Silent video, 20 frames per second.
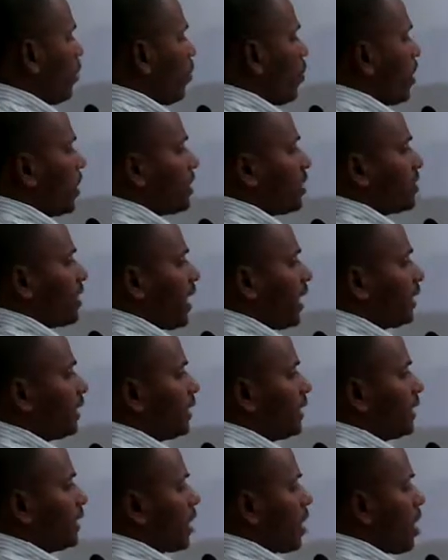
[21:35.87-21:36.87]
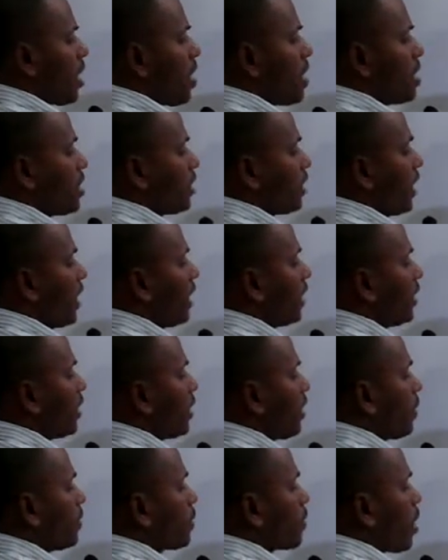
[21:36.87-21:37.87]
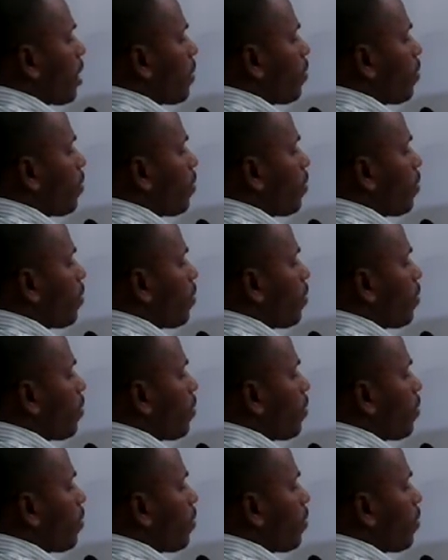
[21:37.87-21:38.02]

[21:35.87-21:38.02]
Whereas tan theta, tan theta means